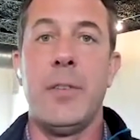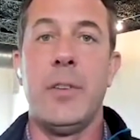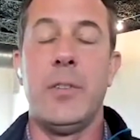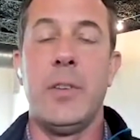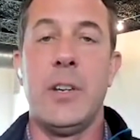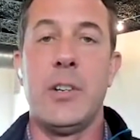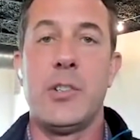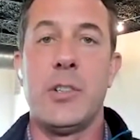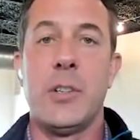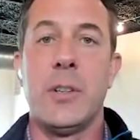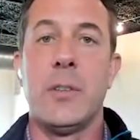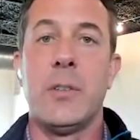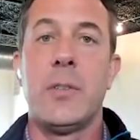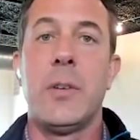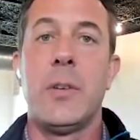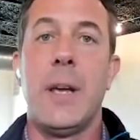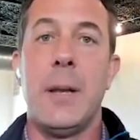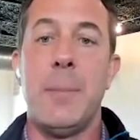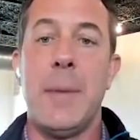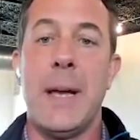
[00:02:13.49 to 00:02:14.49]

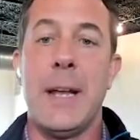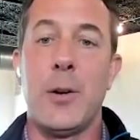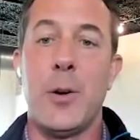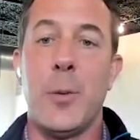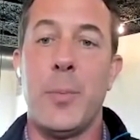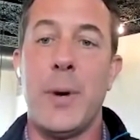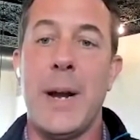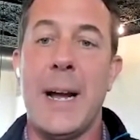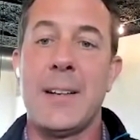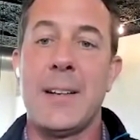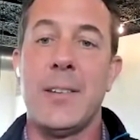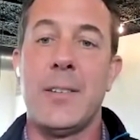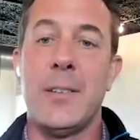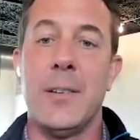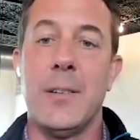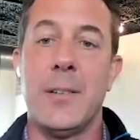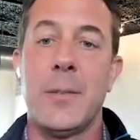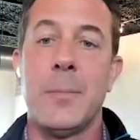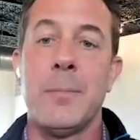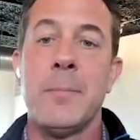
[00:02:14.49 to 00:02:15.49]
physicians and medical
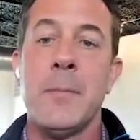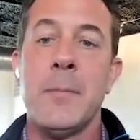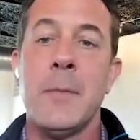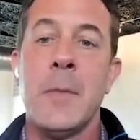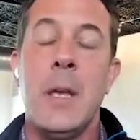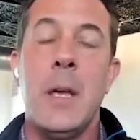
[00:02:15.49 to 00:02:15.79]
practices.